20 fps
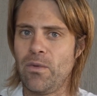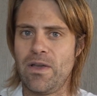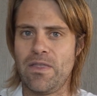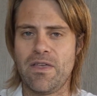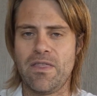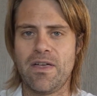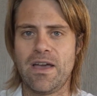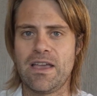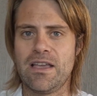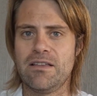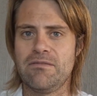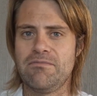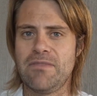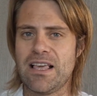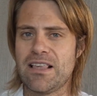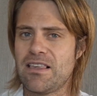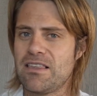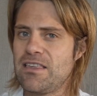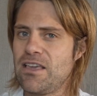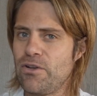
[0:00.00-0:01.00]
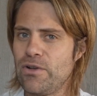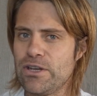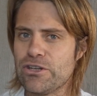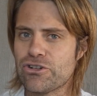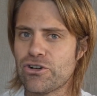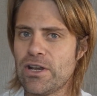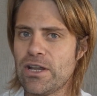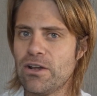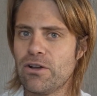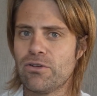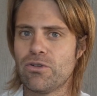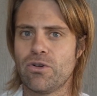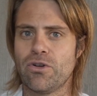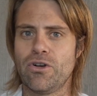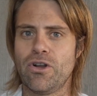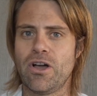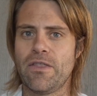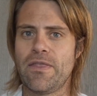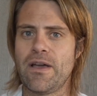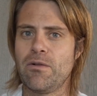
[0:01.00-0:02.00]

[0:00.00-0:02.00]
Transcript: whether they necessarily triggered or not.